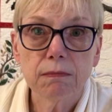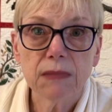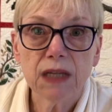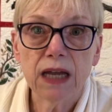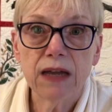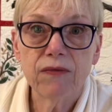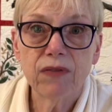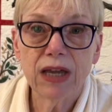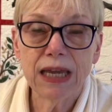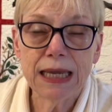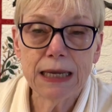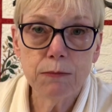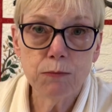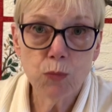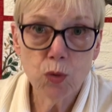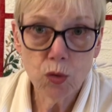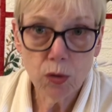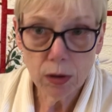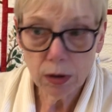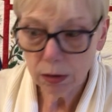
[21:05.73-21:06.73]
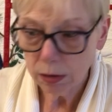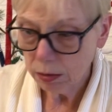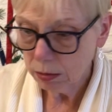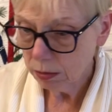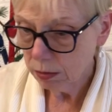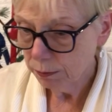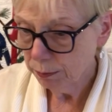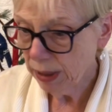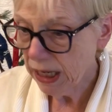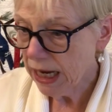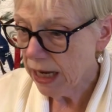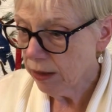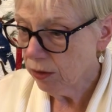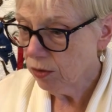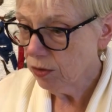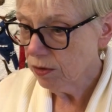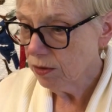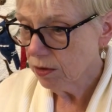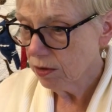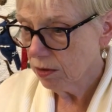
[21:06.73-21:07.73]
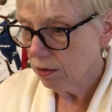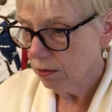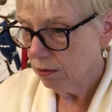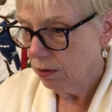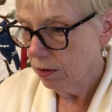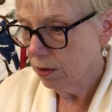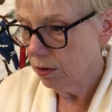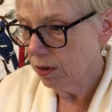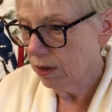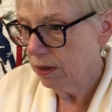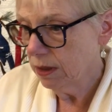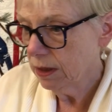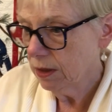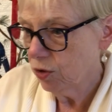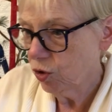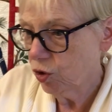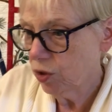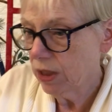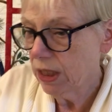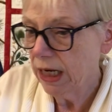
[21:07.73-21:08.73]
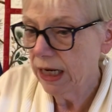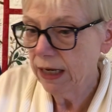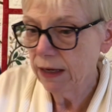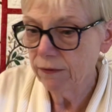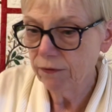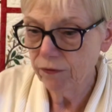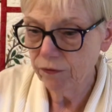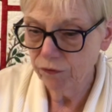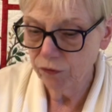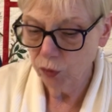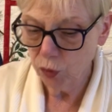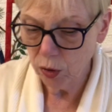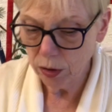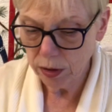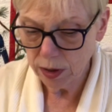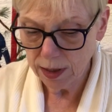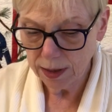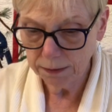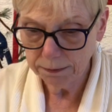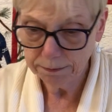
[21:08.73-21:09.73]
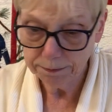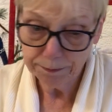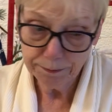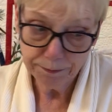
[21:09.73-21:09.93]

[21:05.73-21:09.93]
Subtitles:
I have 8 more patterns to stitch, and I have 4 done.